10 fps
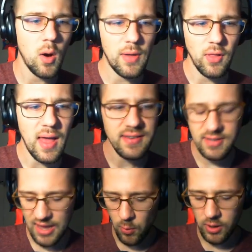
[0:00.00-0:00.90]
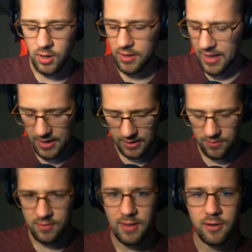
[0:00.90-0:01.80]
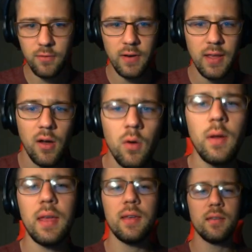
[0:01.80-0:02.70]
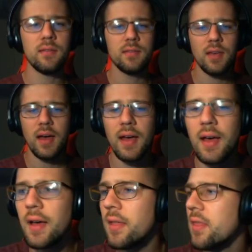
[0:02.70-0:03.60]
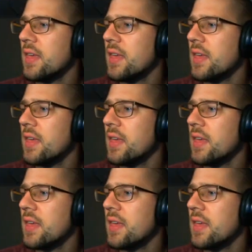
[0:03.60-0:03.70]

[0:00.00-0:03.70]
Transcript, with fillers: All right, the last thing I want to look at in this lecture video is uh,